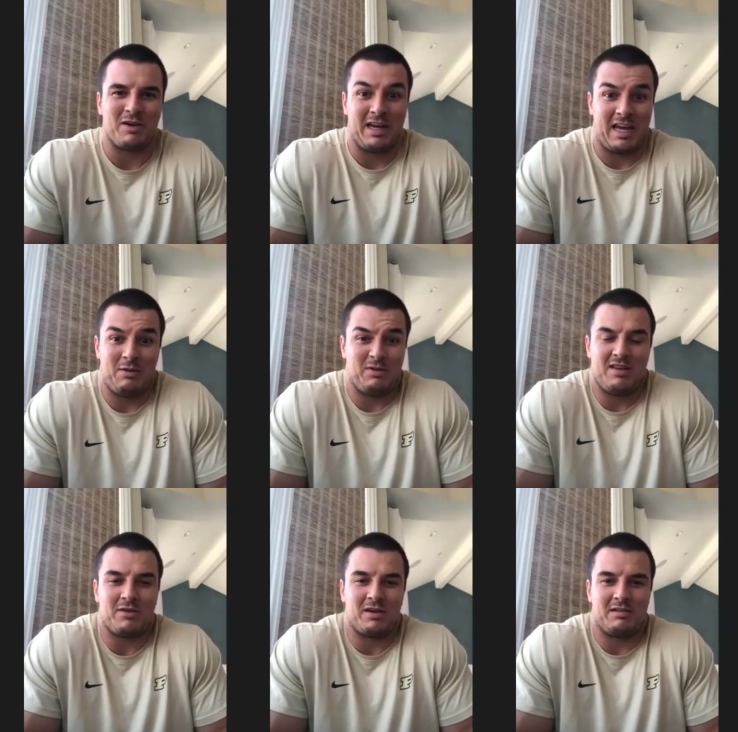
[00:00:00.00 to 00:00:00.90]
was
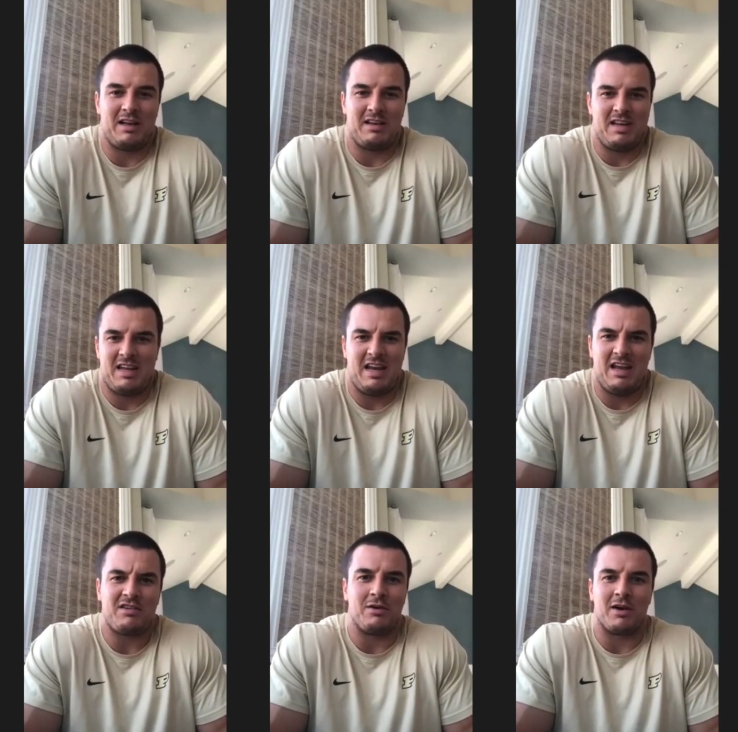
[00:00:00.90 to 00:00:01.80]
never an
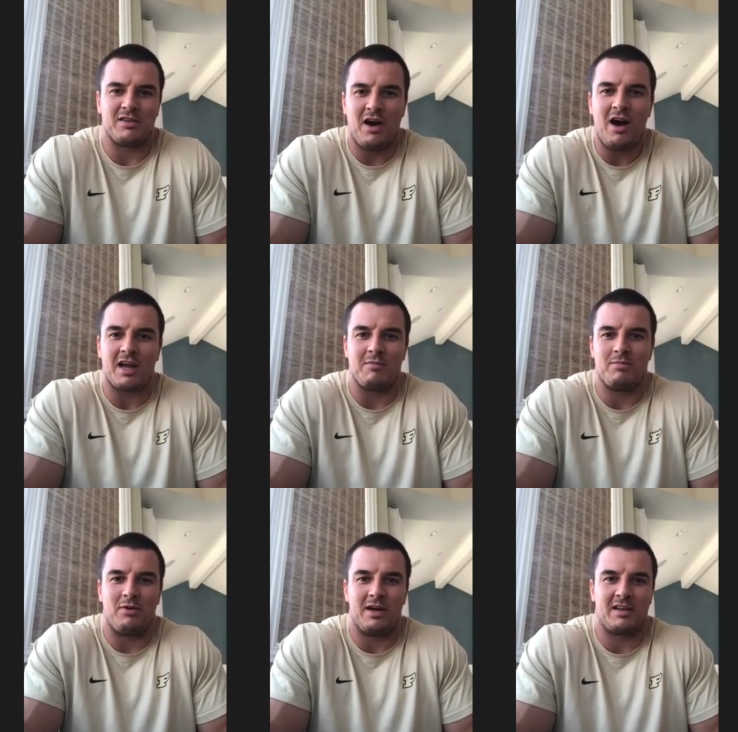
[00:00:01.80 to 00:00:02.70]
issue or a talking
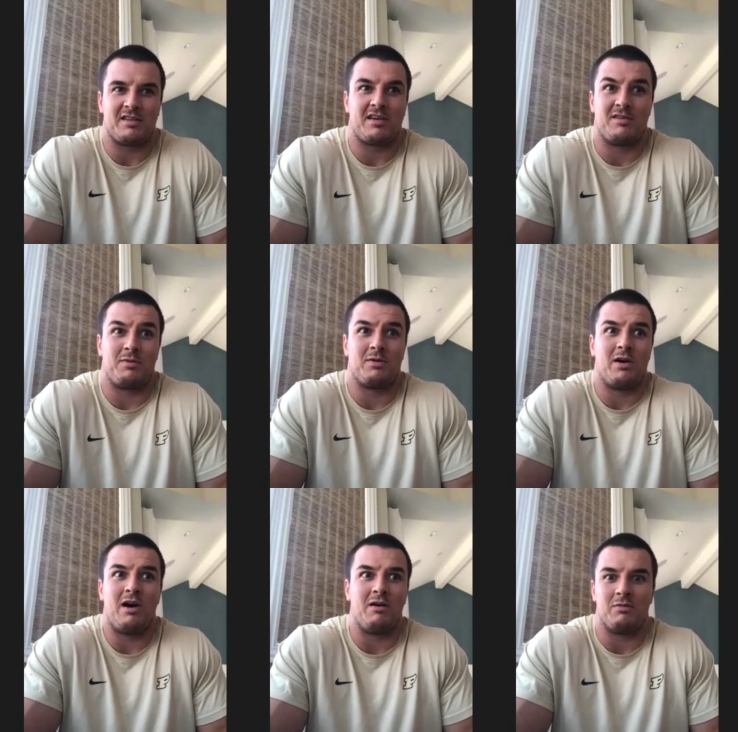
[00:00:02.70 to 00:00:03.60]
point, just because we
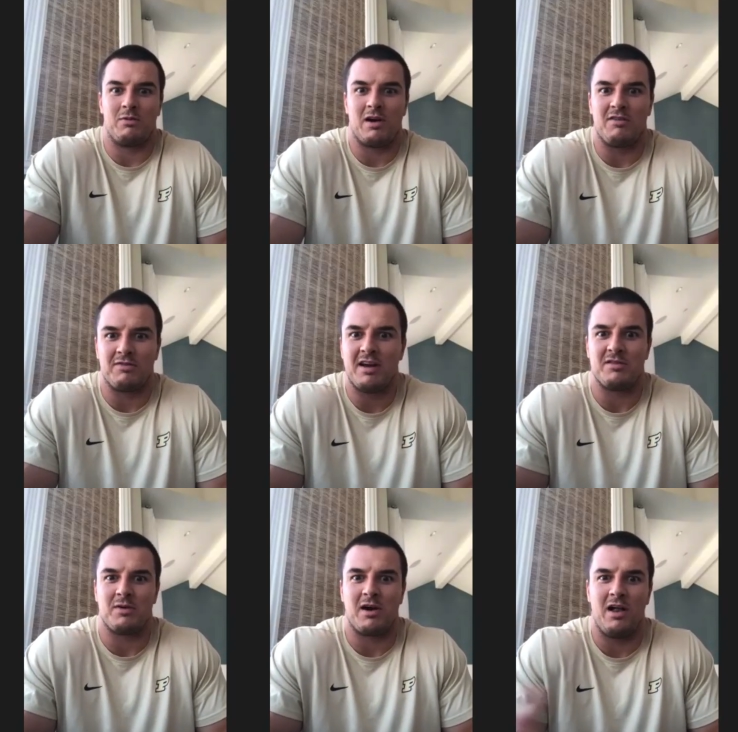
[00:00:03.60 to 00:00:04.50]
were all
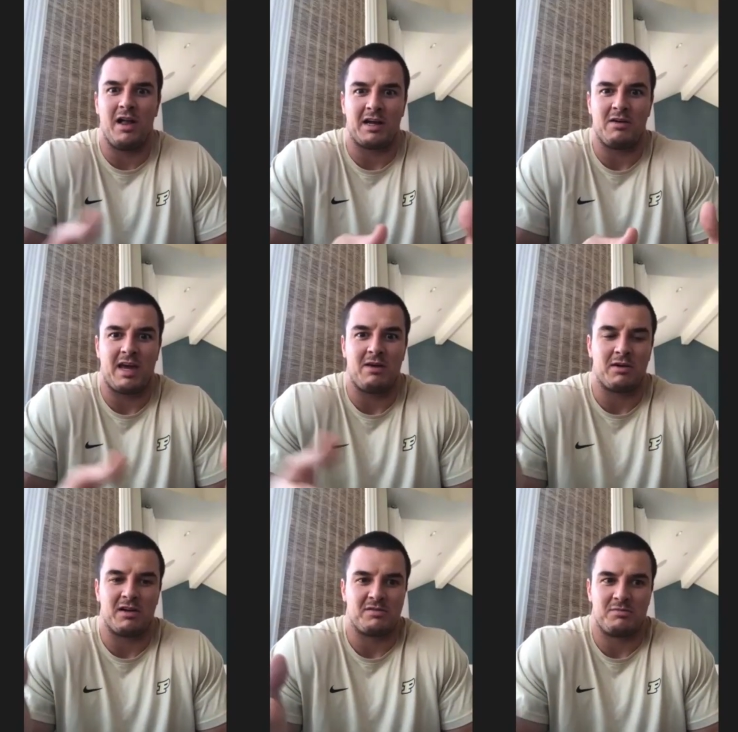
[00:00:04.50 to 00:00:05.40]
friends. We were all like, okay,
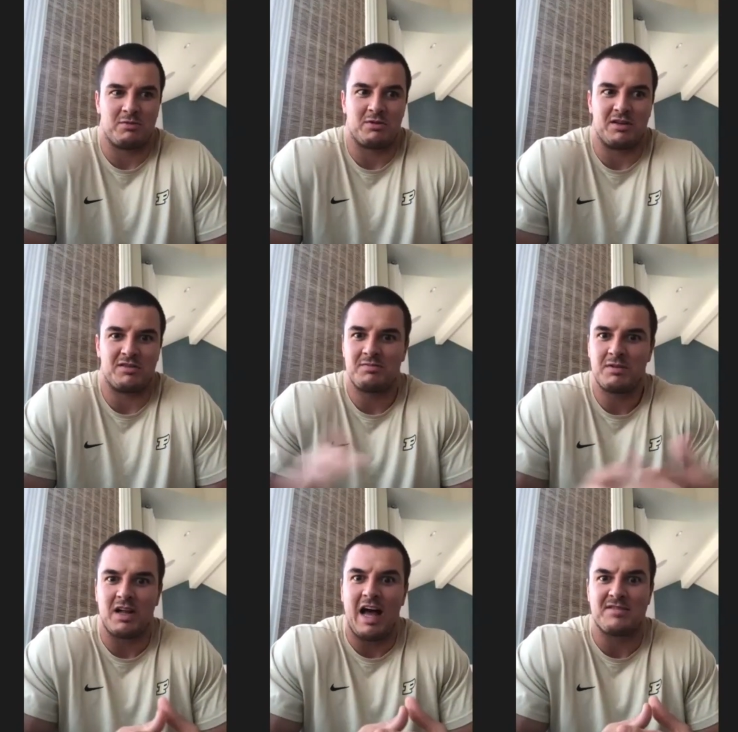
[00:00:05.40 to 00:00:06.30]
we're just
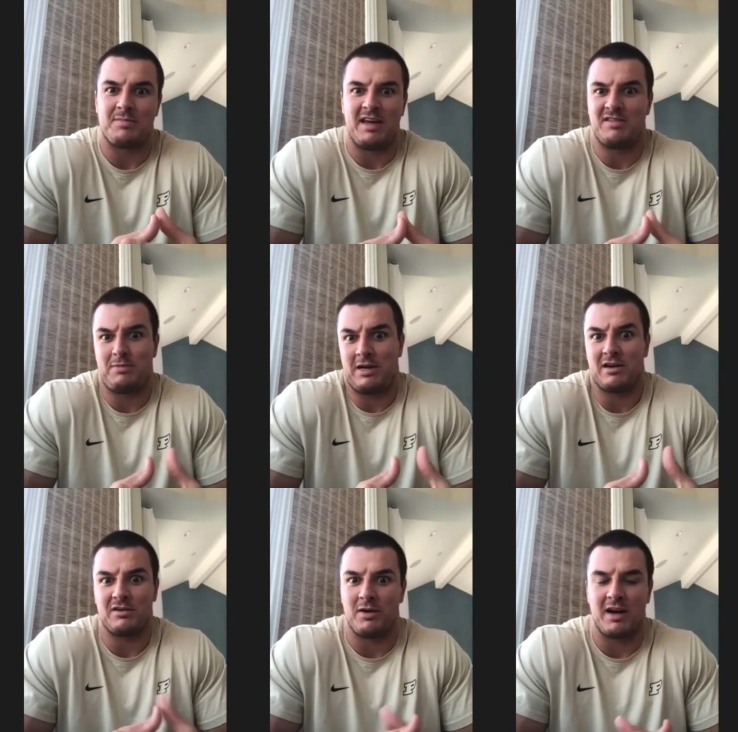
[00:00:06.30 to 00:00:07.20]
classmates,
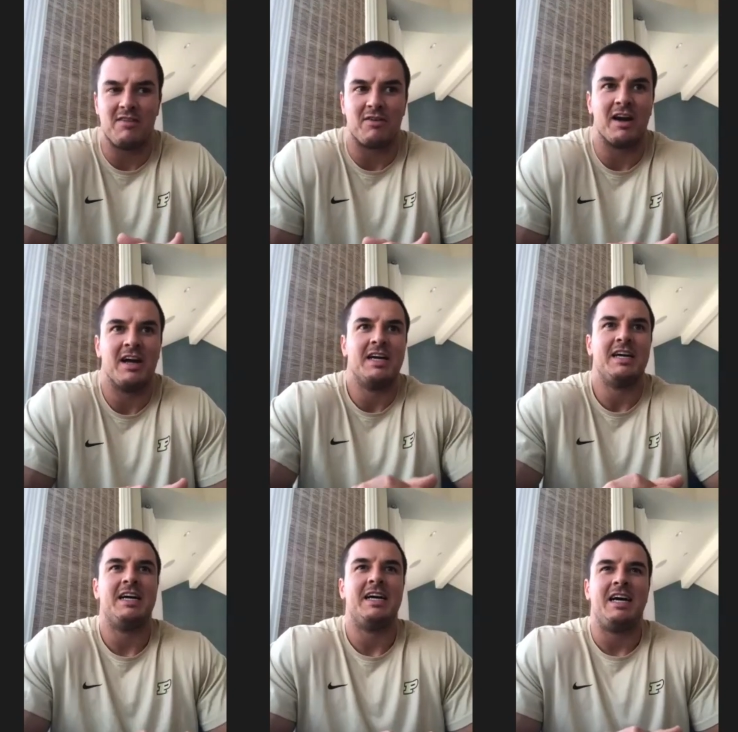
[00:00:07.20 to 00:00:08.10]
peers, whatever.
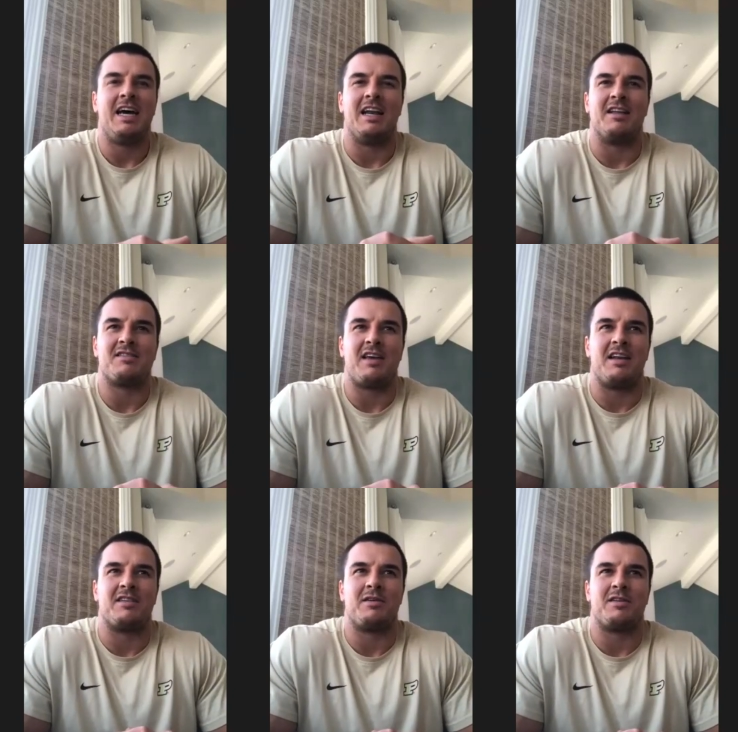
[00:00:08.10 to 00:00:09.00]
And
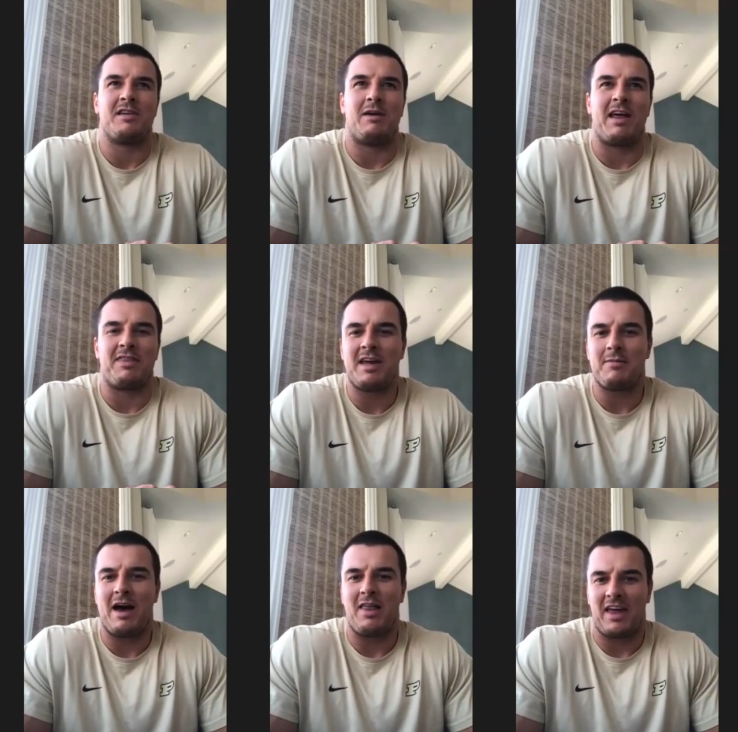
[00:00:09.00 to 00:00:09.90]
so when I think
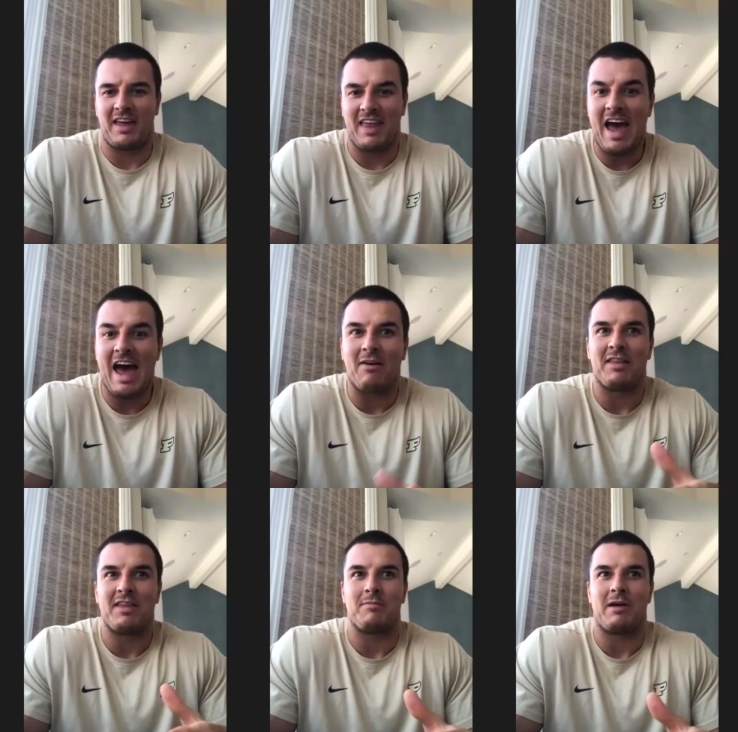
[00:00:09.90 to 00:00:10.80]
about like that, when
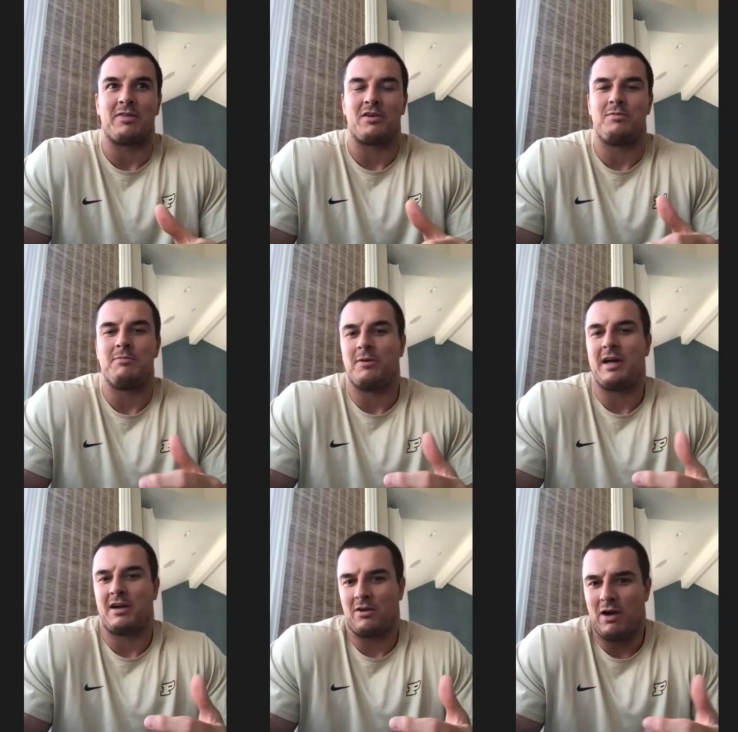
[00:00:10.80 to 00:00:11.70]
I think about those people
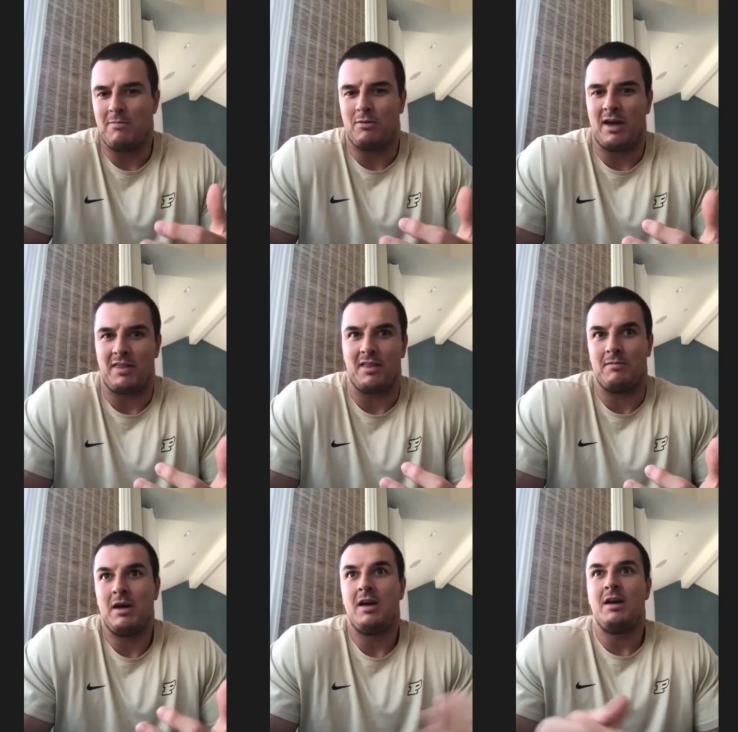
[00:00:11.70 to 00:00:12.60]
I grew up with and
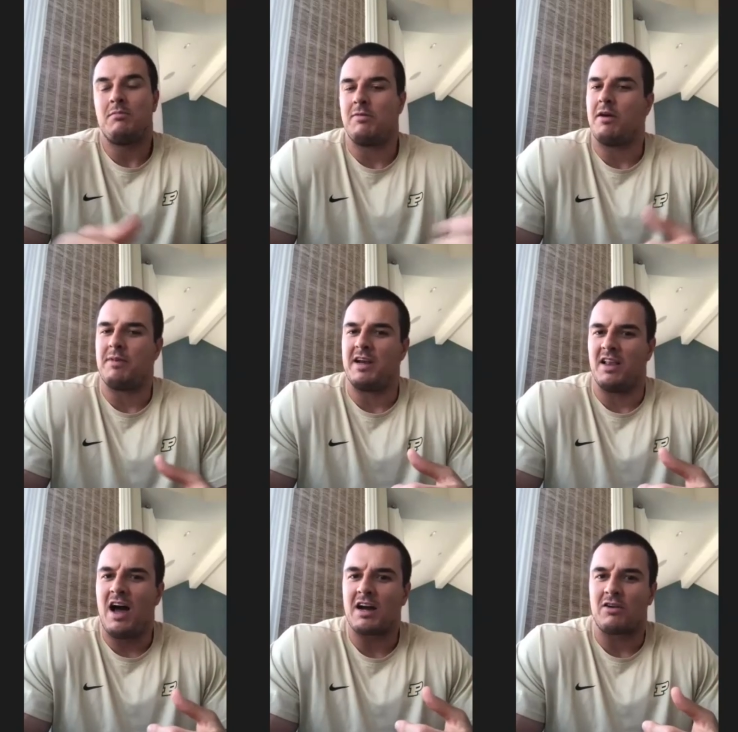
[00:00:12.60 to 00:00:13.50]
people I've been in
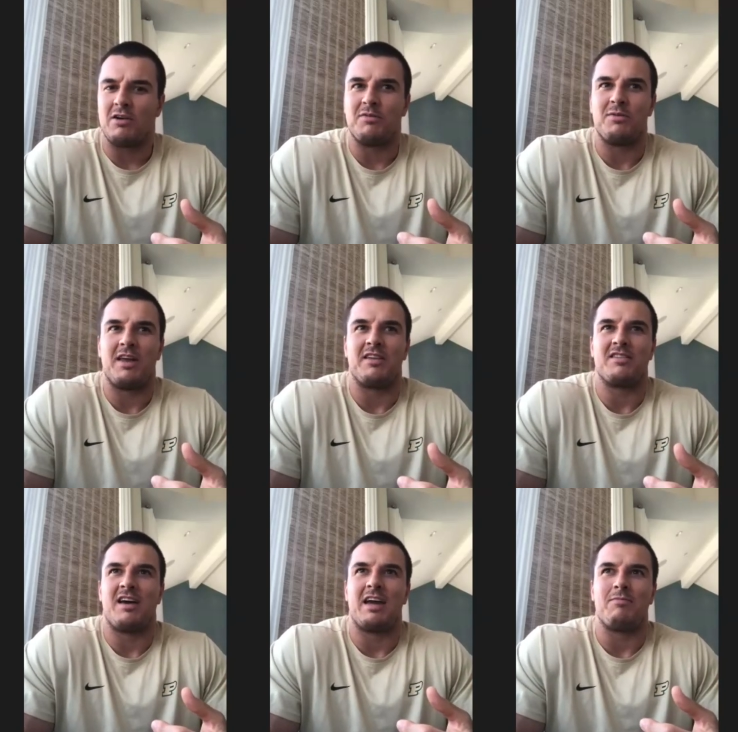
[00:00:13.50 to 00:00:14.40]
locker rooms with,
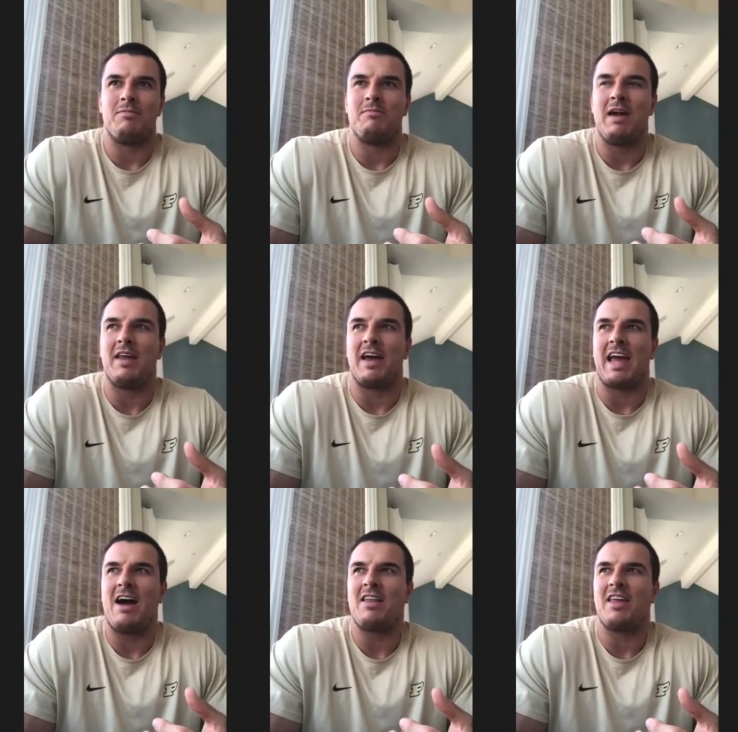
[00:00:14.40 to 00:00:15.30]
it's like, man, like how do